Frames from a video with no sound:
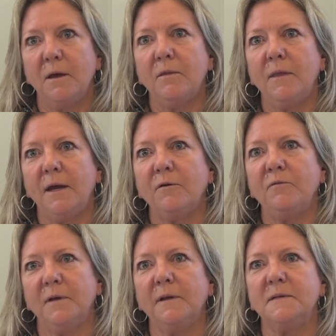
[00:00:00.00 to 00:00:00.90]
their
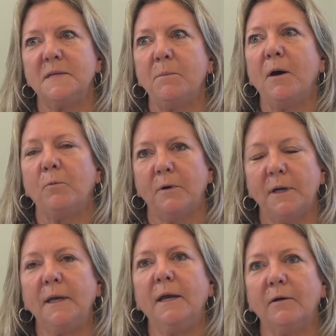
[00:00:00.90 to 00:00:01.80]
feelings about
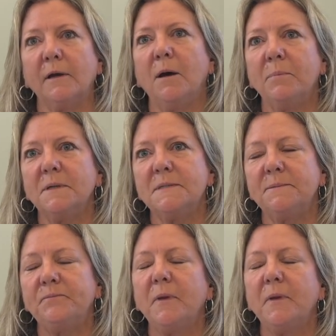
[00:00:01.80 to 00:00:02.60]
working here at Compass.